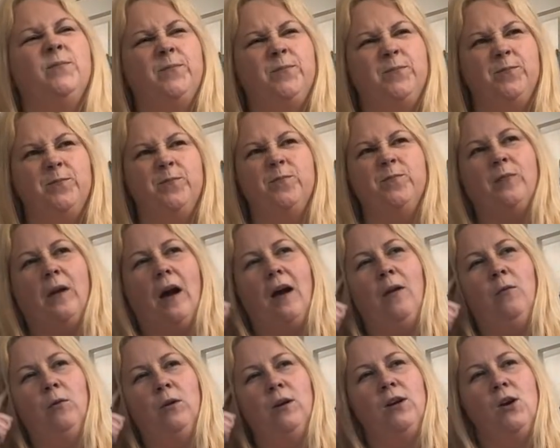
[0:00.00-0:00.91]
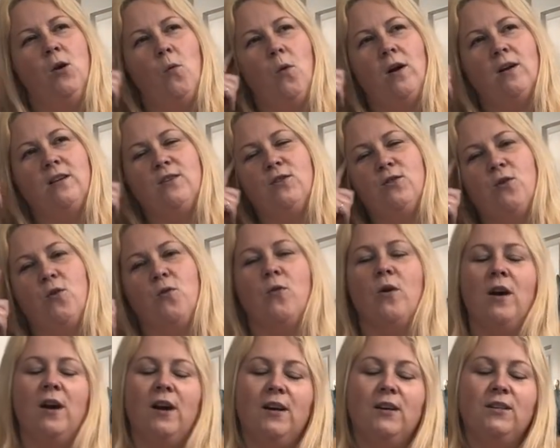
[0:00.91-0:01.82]
I wonder what to do.
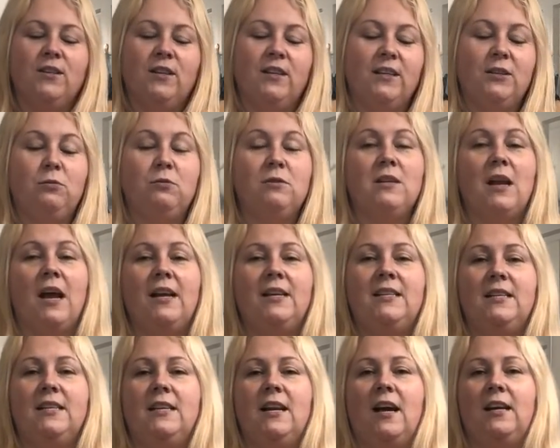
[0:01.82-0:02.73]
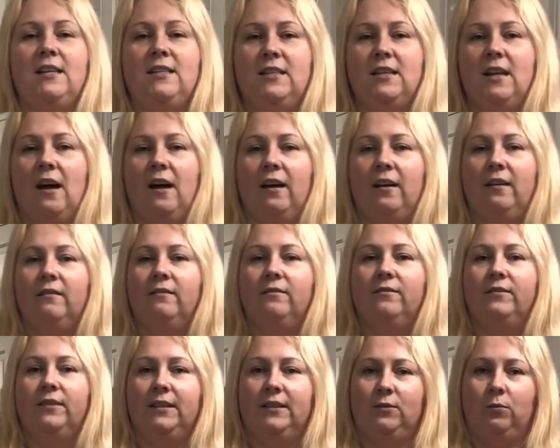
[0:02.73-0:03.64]
So this was £19.99.
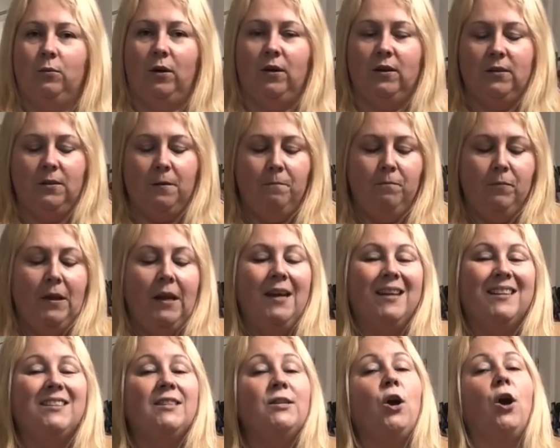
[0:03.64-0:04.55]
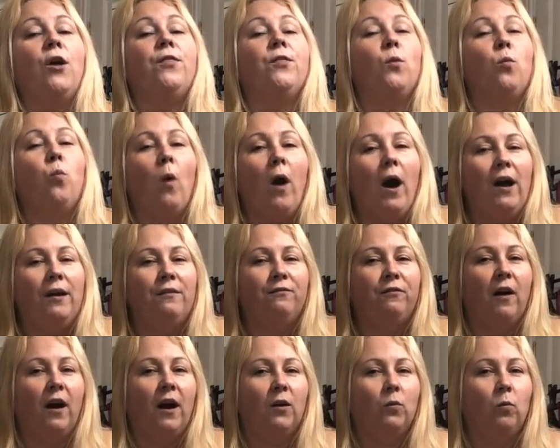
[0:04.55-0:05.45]
This was. It's not the
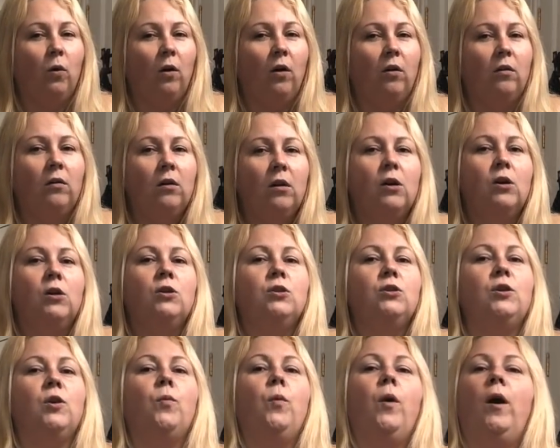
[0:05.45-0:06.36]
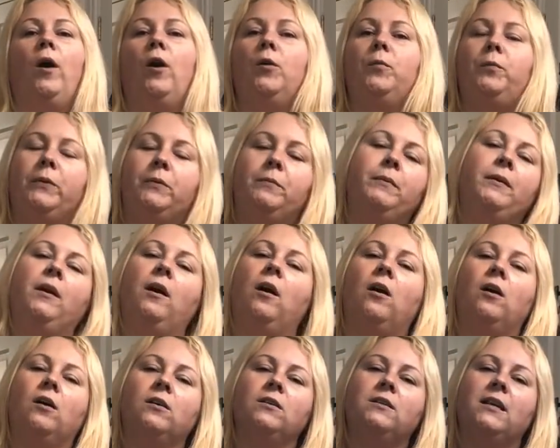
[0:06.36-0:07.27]
Wi-Fi one. So we're hoping
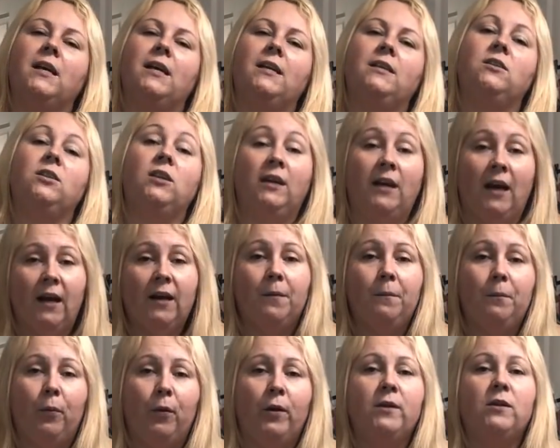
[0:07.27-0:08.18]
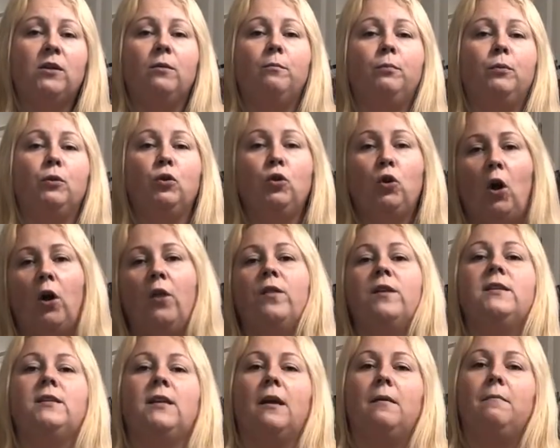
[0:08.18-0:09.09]
because it's the Canon printer but not
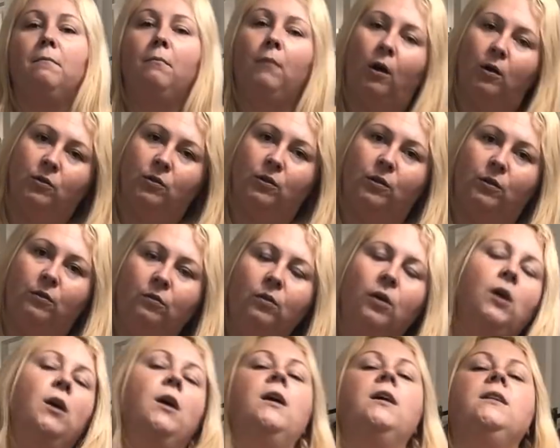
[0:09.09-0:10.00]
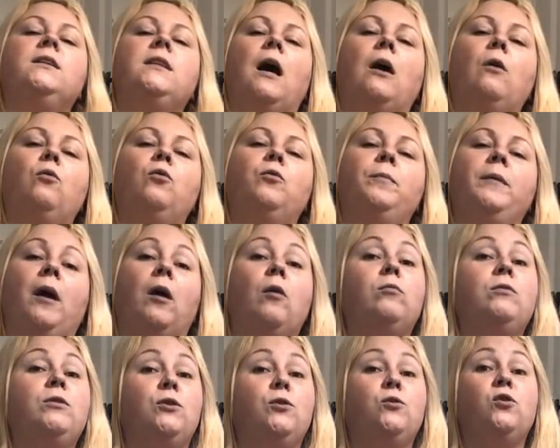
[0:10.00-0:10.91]
the same model, that we'll be
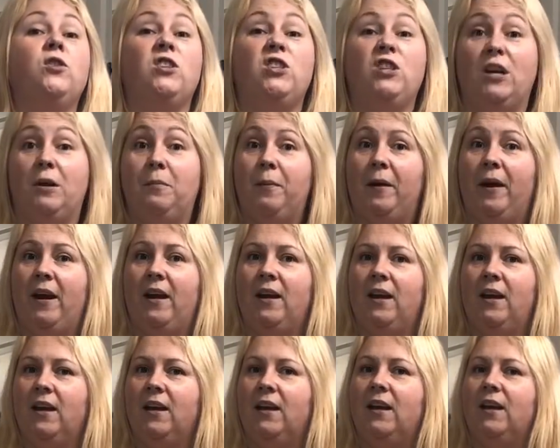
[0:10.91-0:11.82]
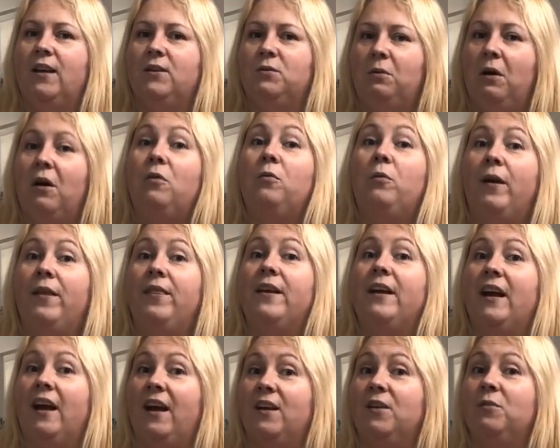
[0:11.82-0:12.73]
able to use the cheaper ink in it as well when the
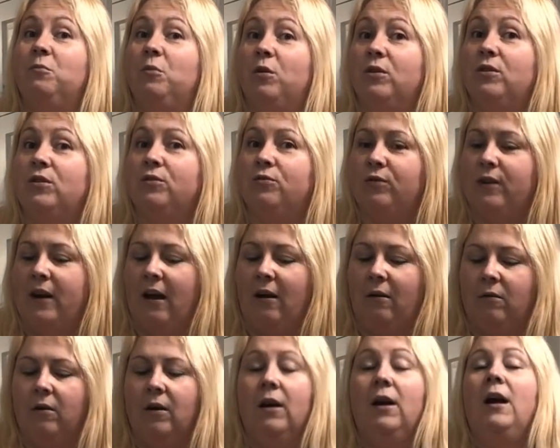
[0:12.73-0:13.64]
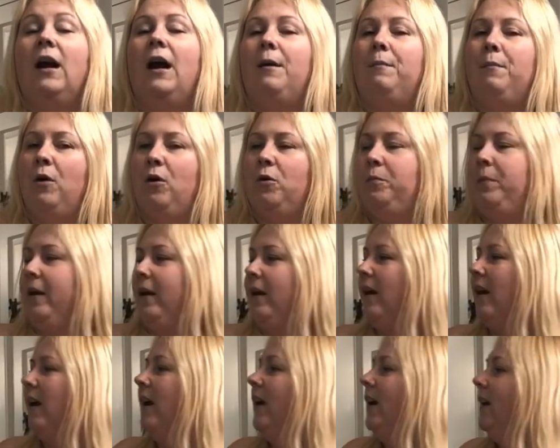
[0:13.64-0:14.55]
Canon ones has run out. I'm hoping.
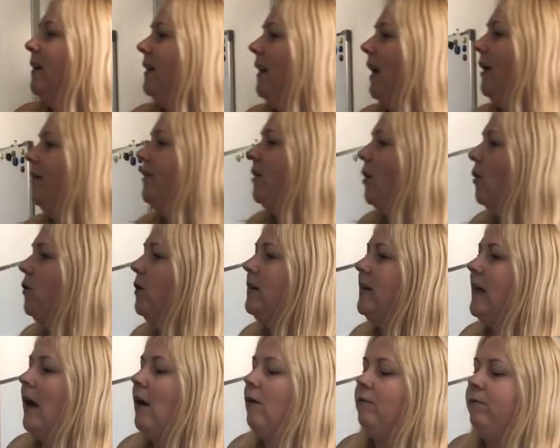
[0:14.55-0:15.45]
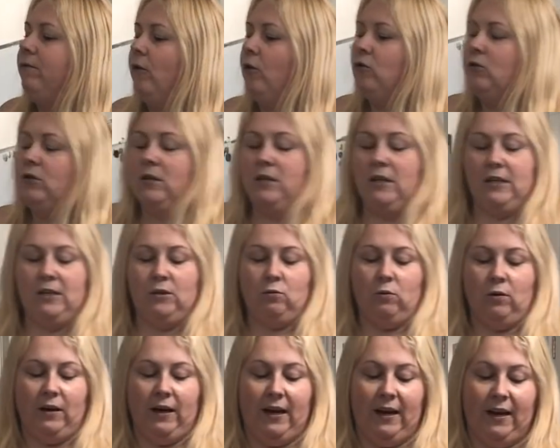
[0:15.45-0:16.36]
Now the only downfall to this
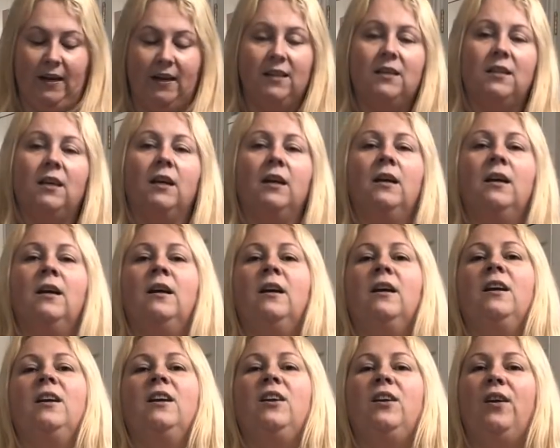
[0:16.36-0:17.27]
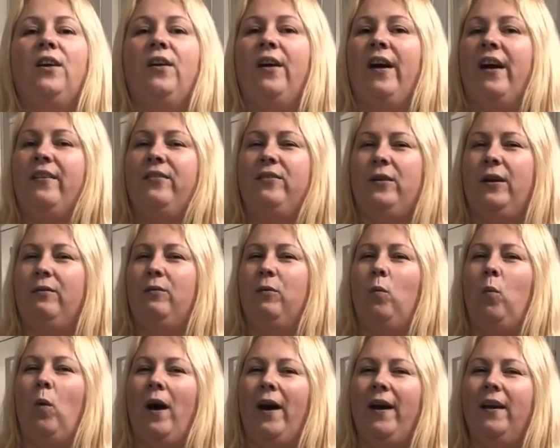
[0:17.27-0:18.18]
one is you have to have a
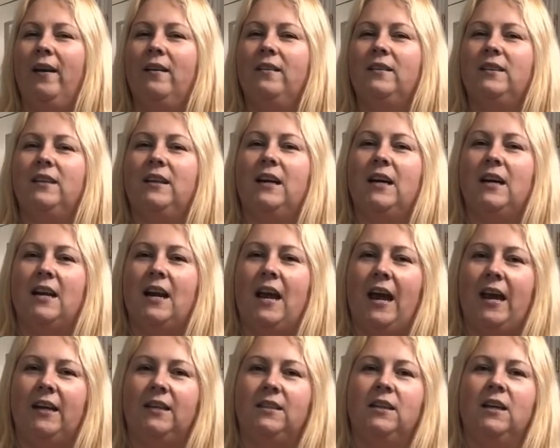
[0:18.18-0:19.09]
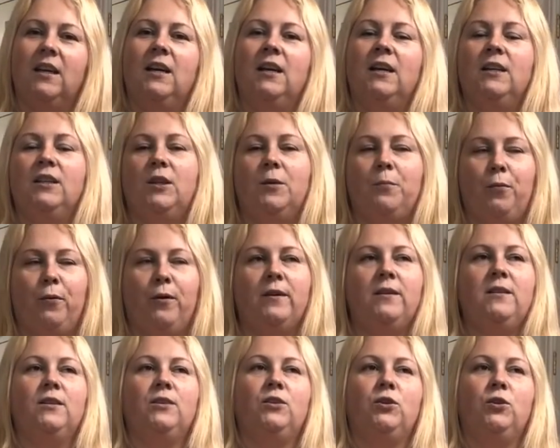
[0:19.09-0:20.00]
wire to connect the
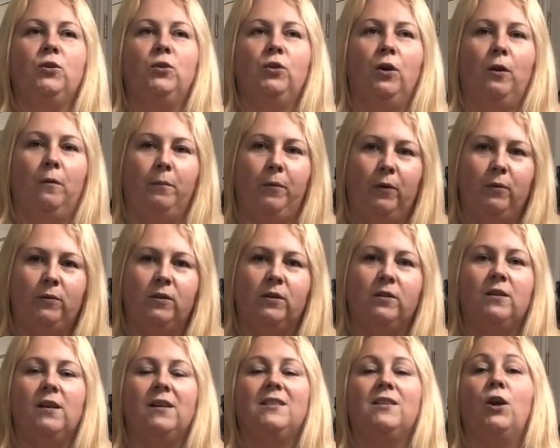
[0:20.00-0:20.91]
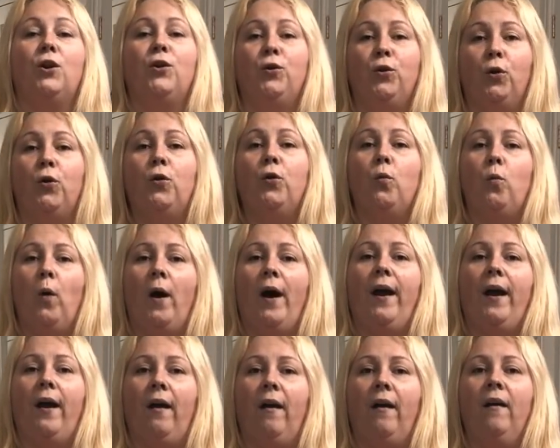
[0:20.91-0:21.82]
printer to the computer. So that's another
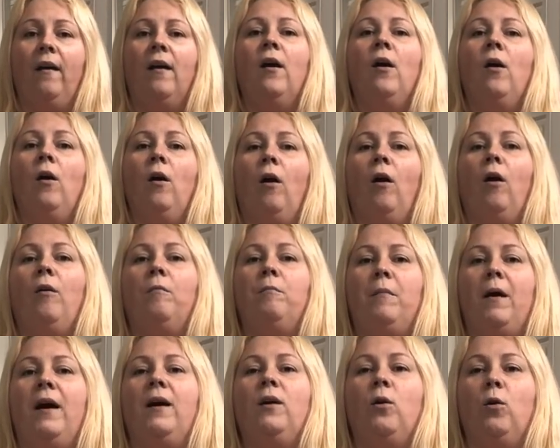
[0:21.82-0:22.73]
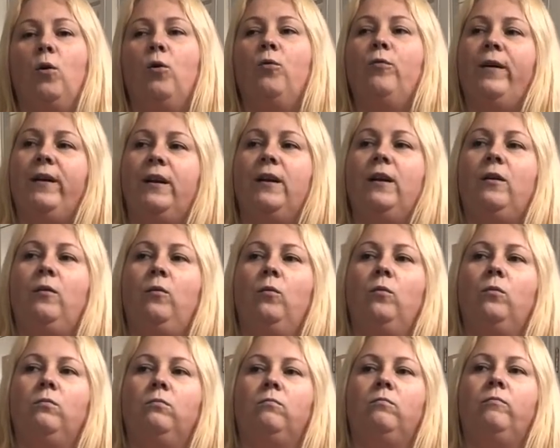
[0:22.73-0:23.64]
wire on my already
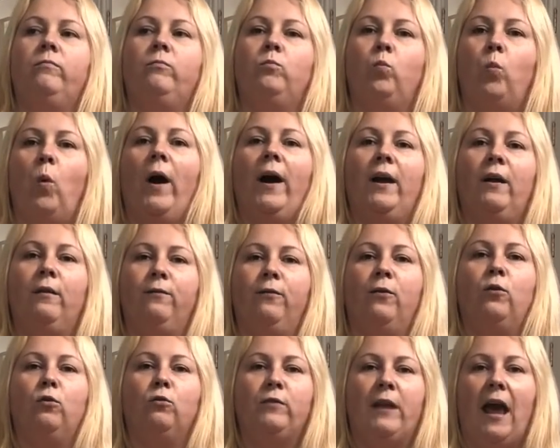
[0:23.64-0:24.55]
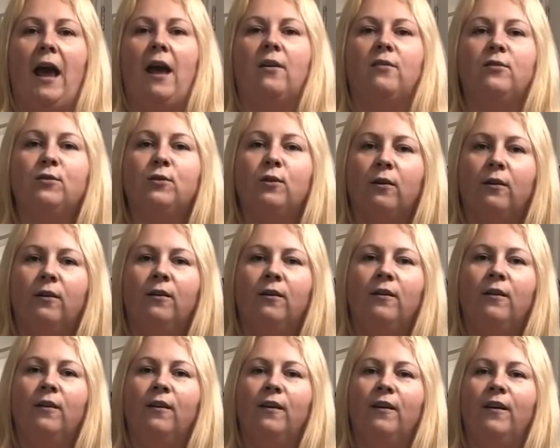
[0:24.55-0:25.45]
wire-full desk.
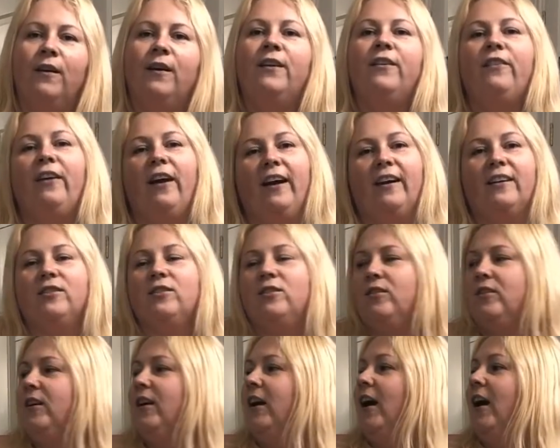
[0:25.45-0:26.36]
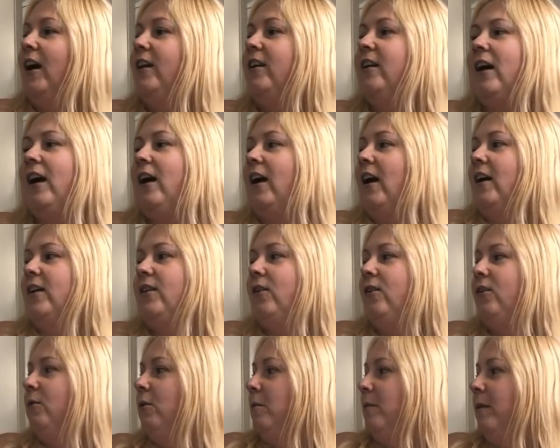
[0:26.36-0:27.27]
Yes. And I
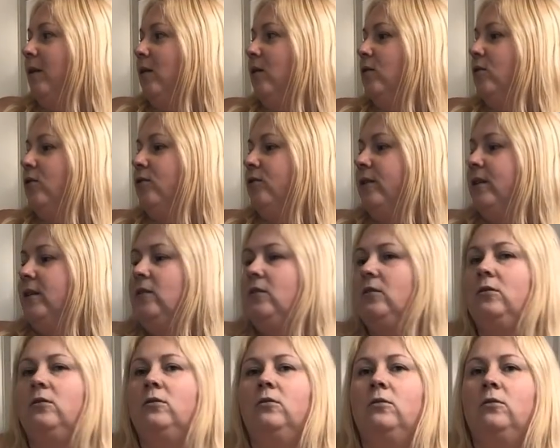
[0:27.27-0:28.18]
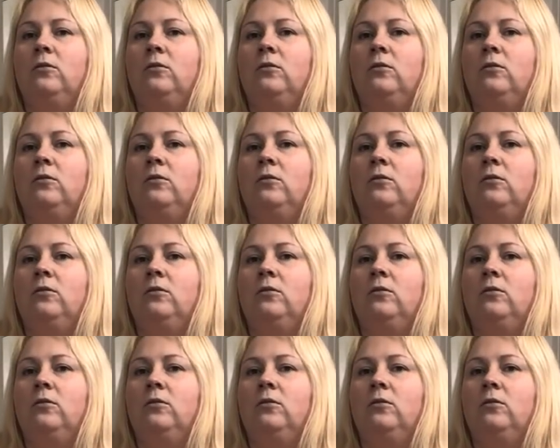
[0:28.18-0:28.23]
don't know where my cutter is.